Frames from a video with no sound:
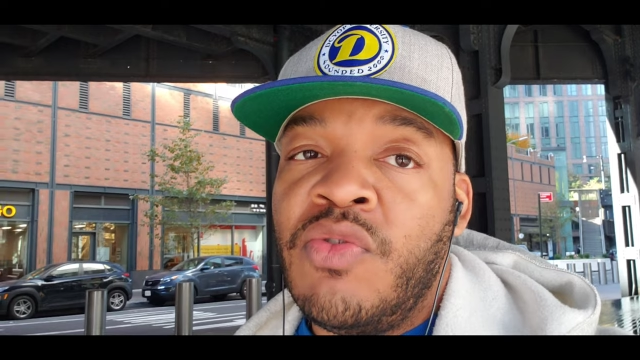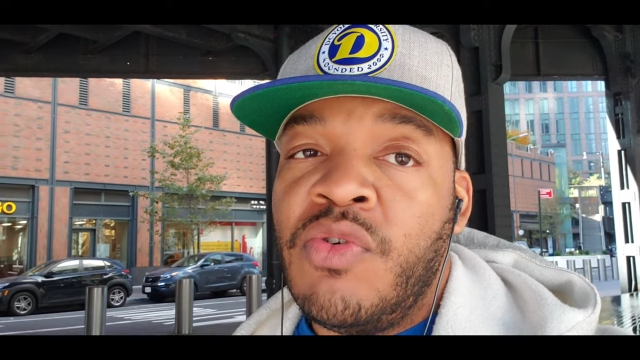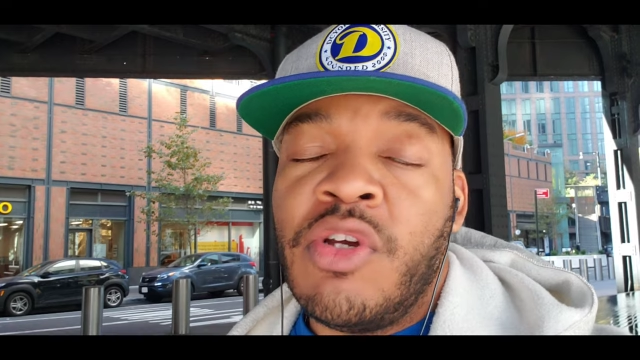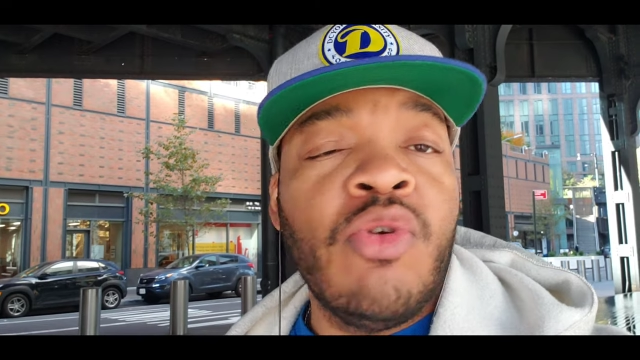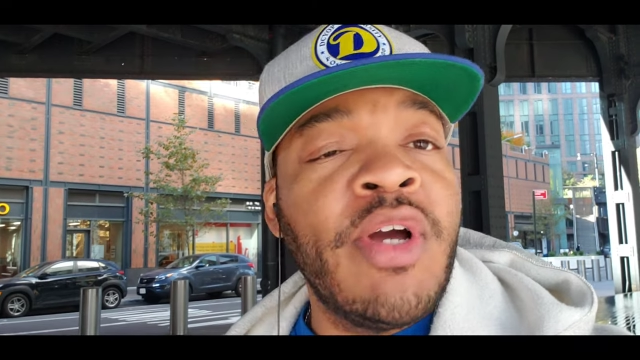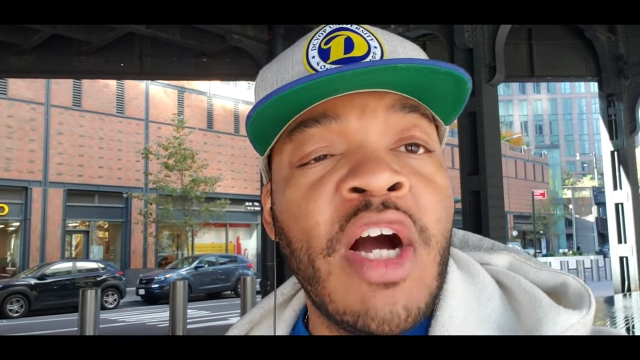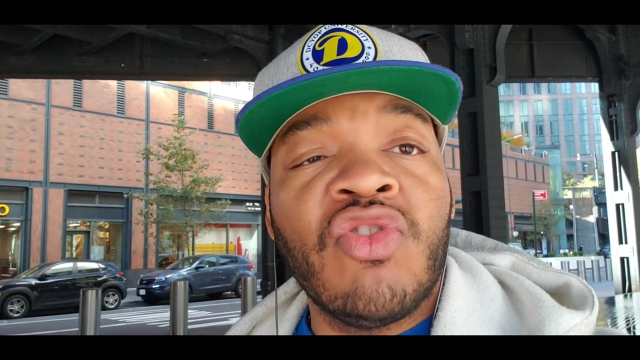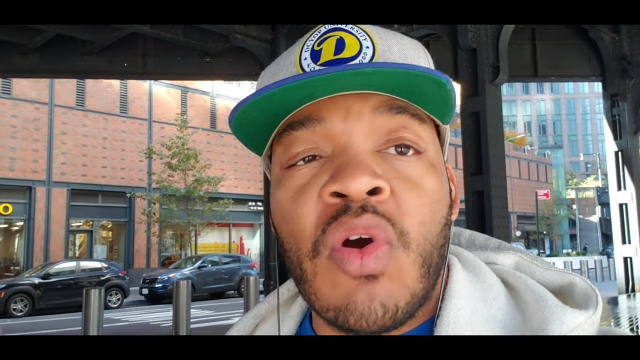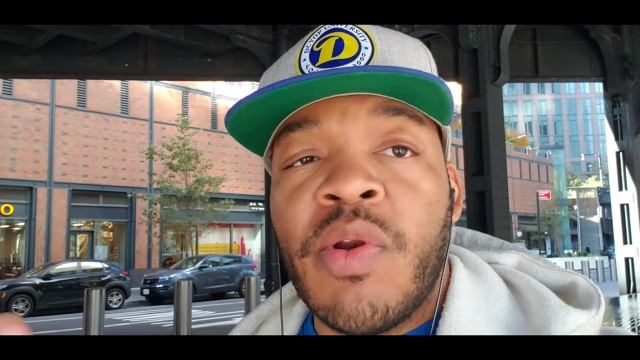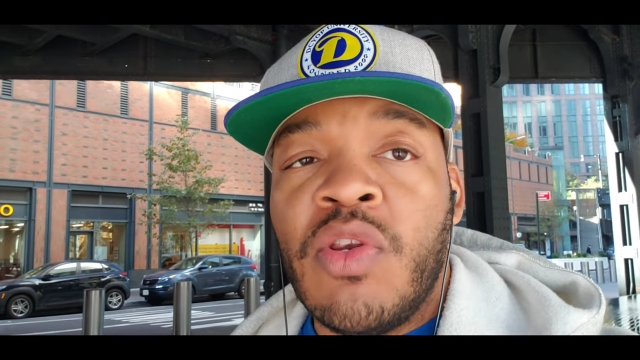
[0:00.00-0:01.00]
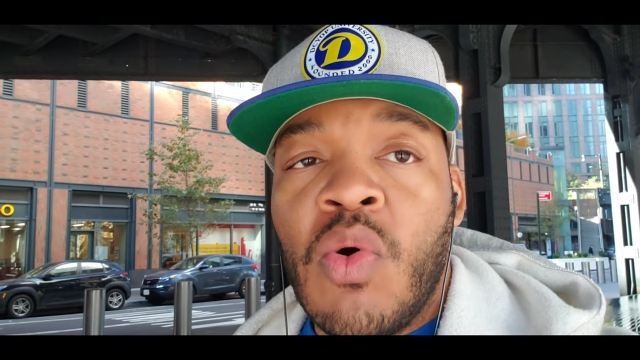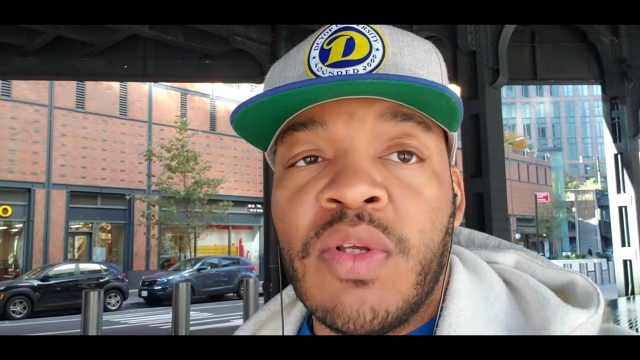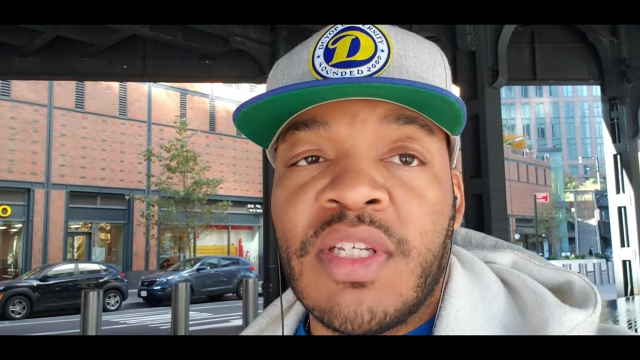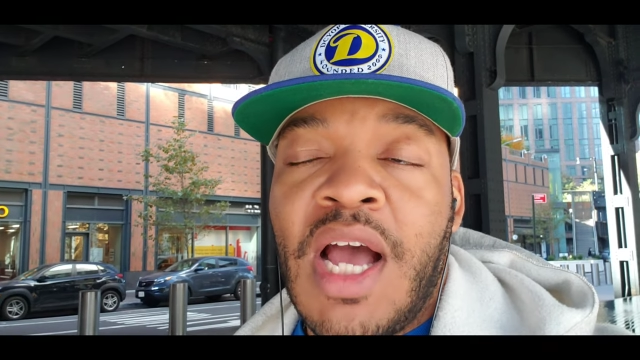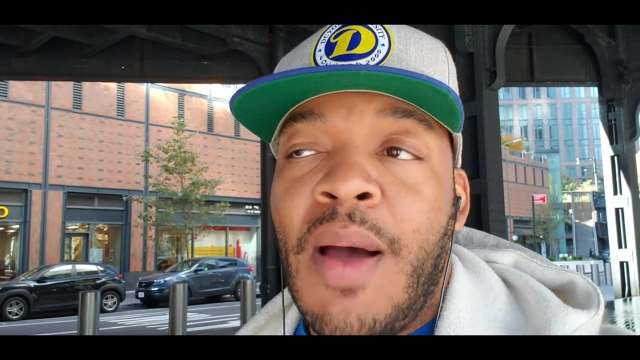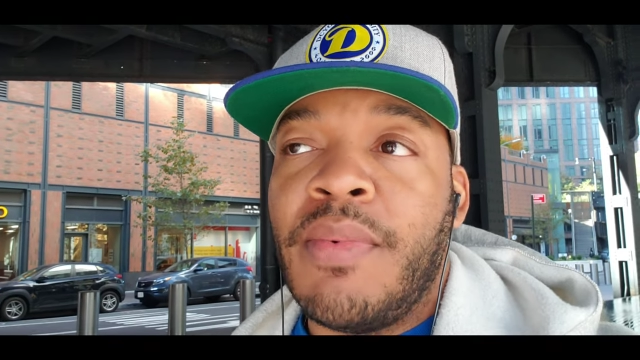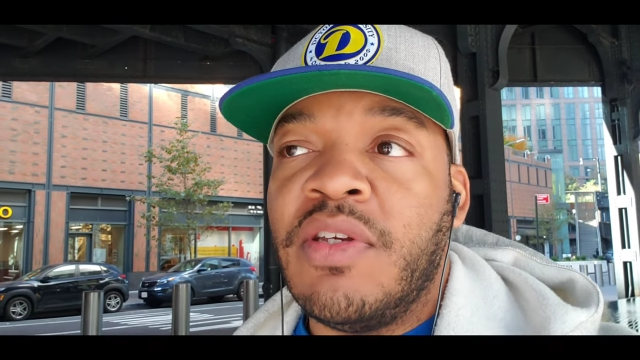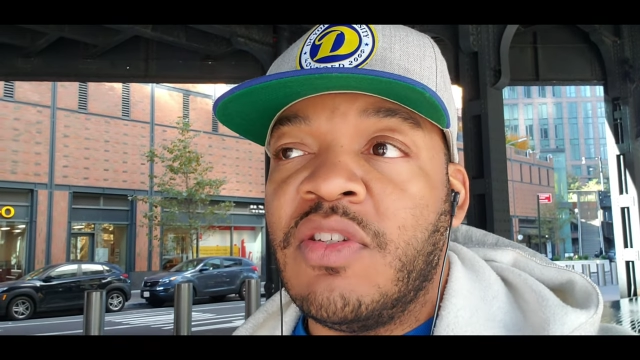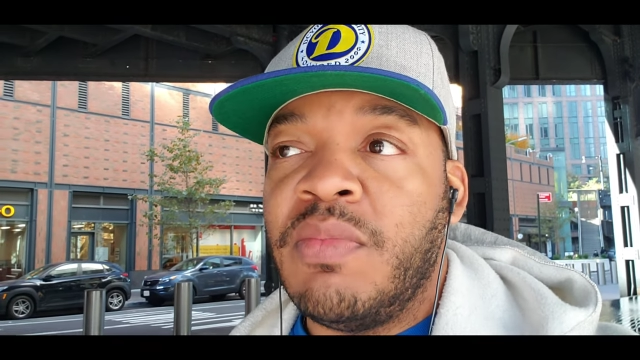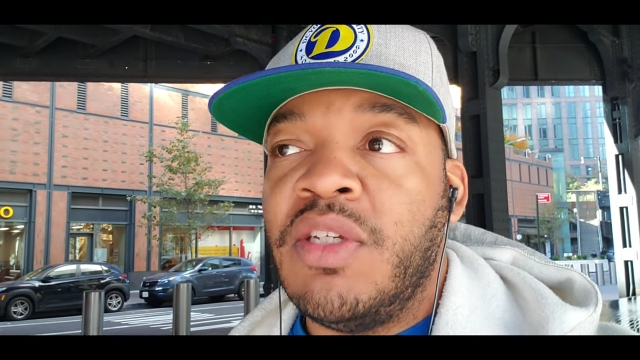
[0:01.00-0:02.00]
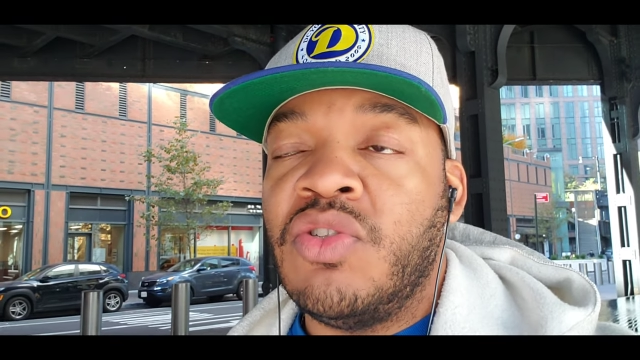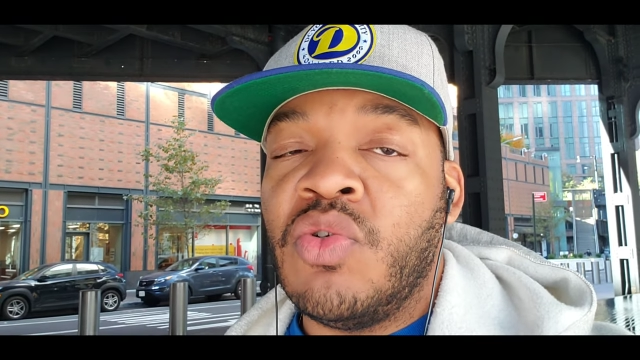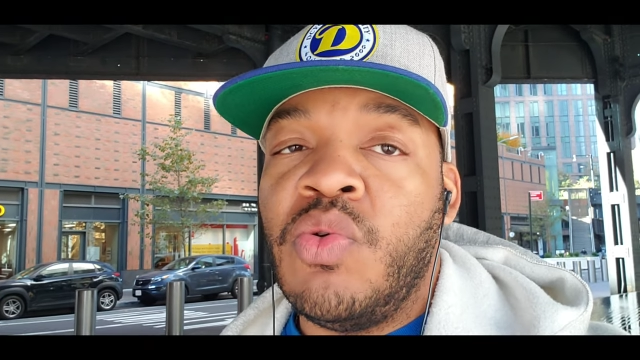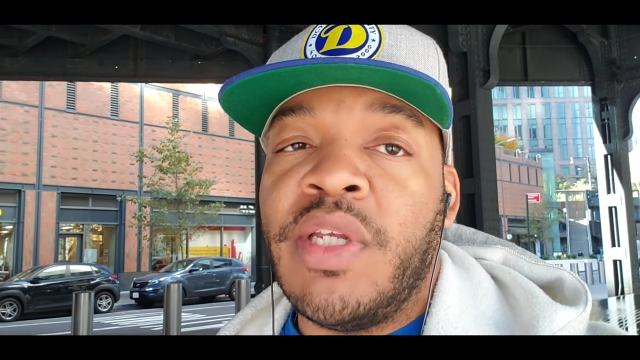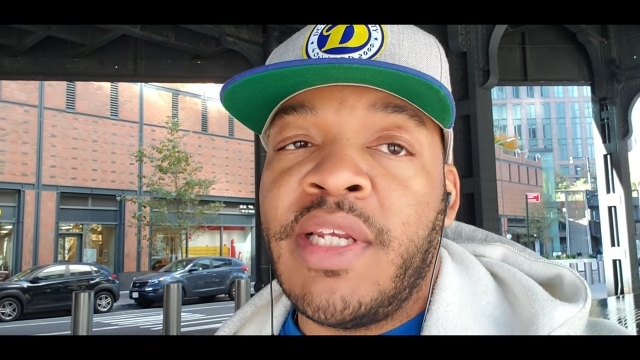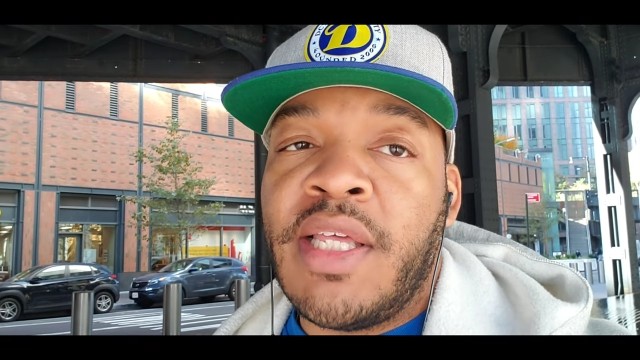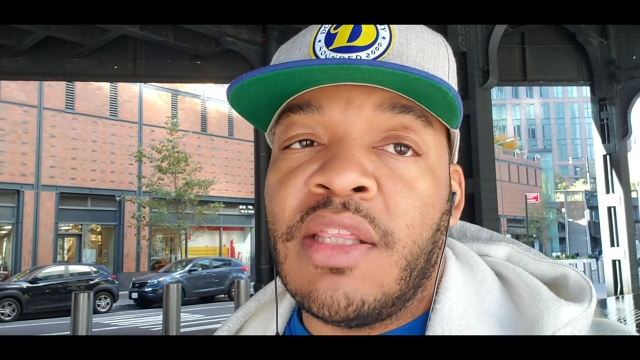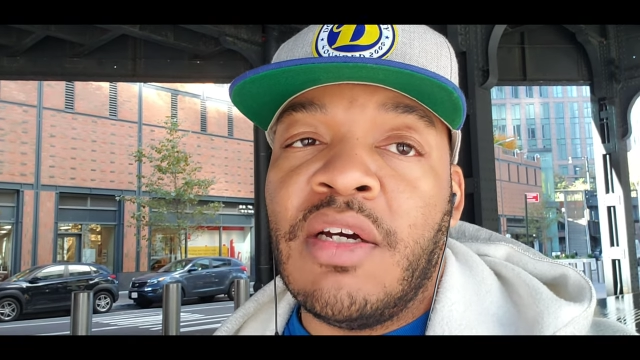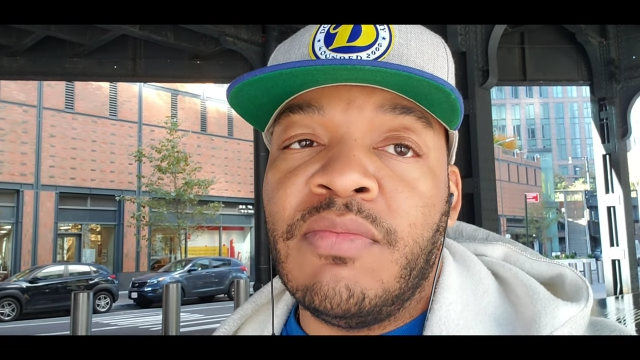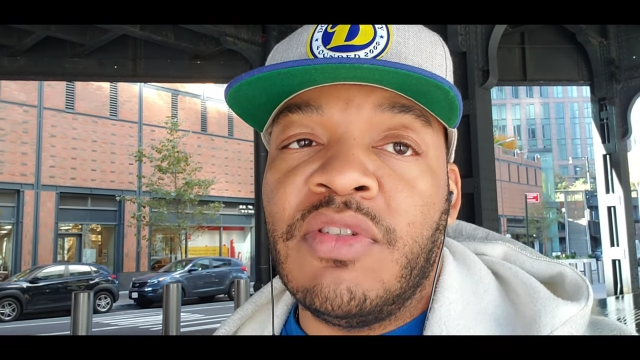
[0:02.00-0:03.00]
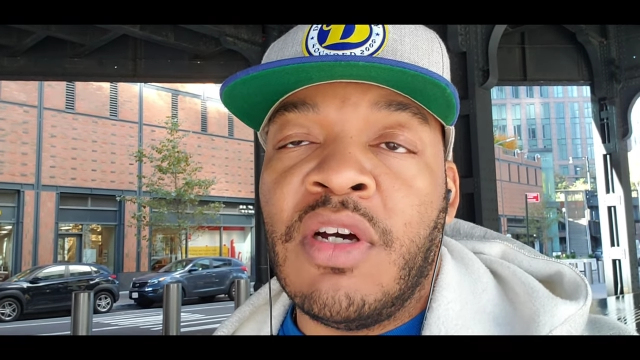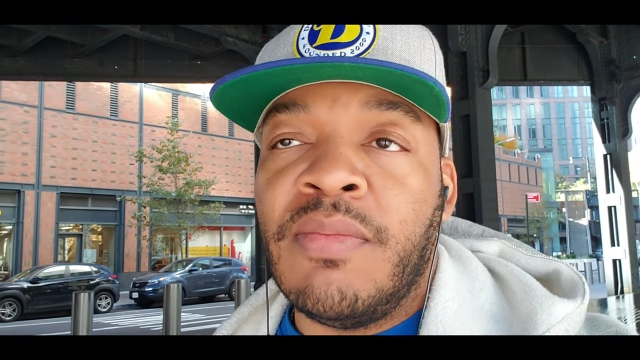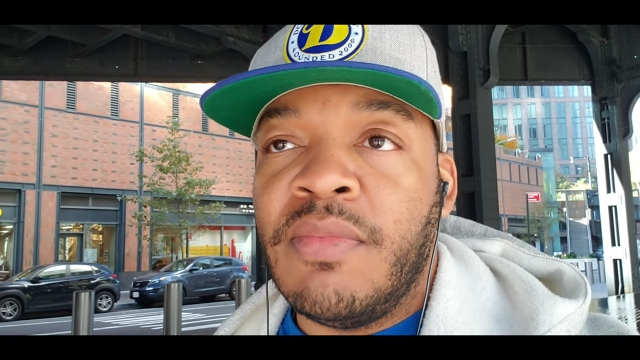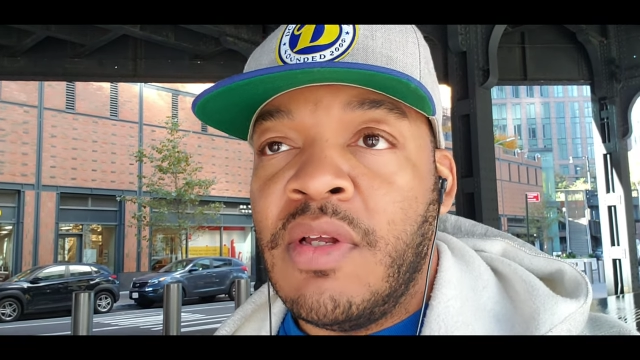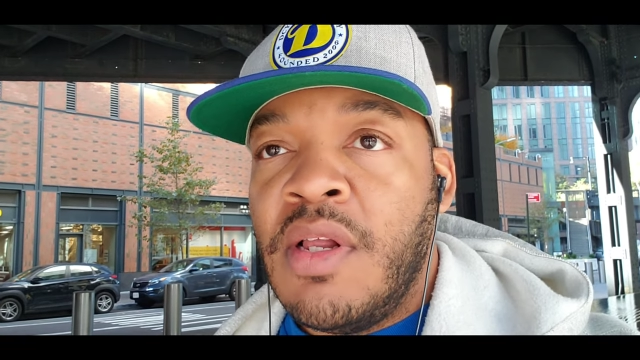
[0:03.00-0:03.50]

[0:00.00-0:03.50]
you, you guys already know what time it is. Make sure you hit that thumbs up.